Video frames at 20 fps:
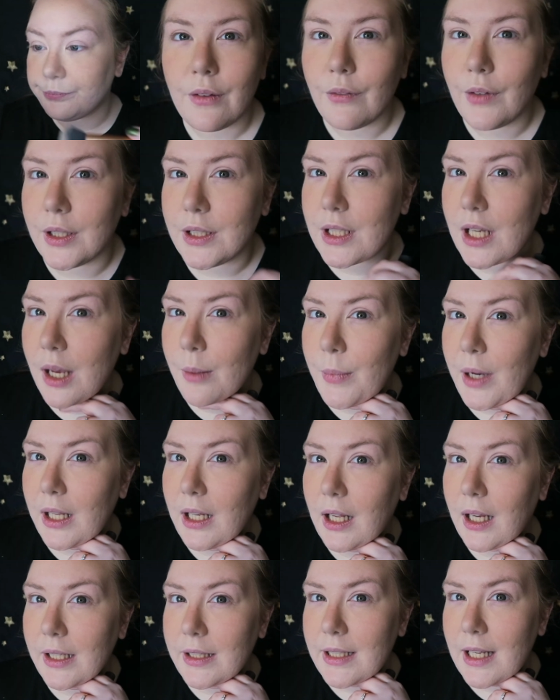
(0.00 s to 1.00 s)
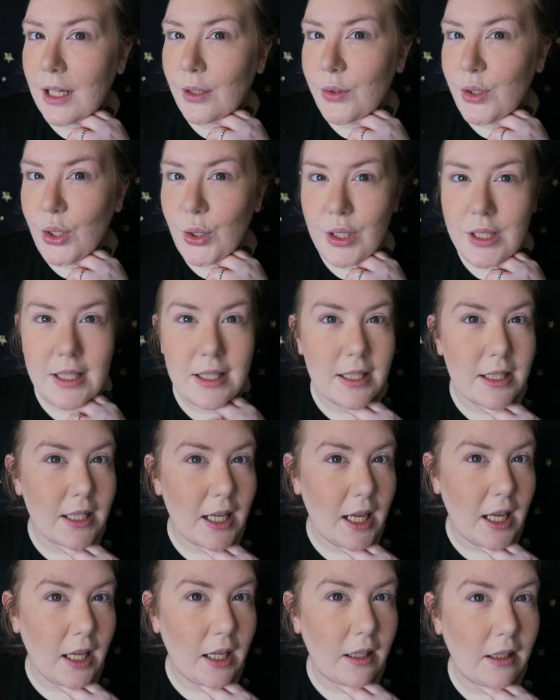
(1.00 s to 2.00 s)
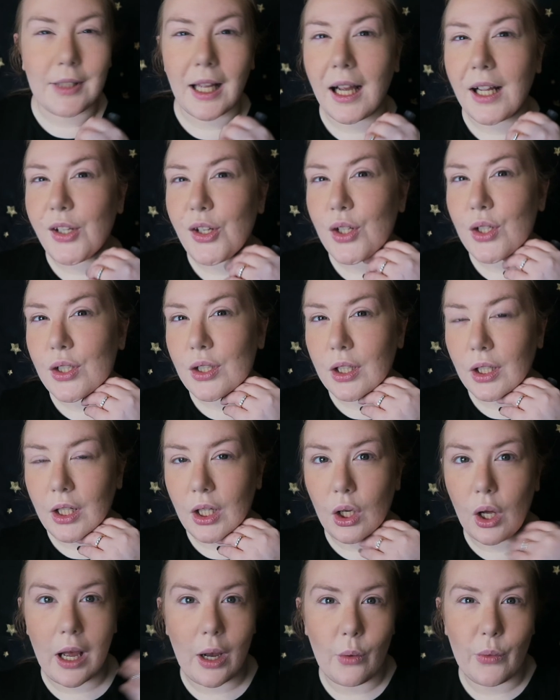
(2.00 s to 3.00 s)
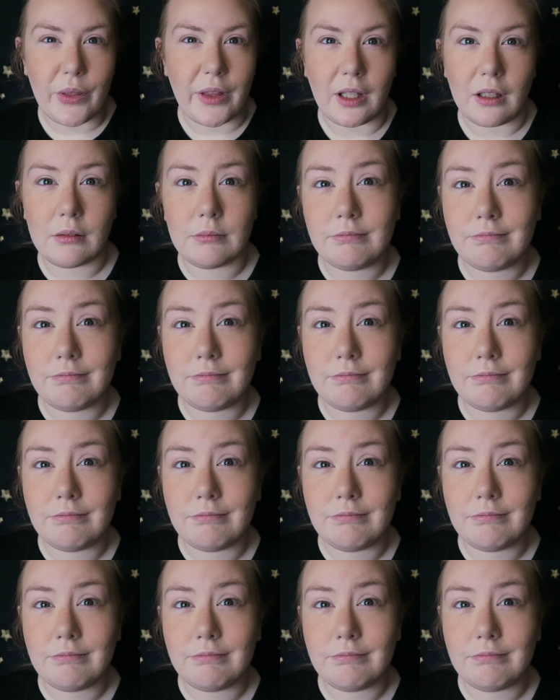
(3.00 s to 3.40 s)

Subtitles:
If I turn my light down, you can see that I just look a lot healthier.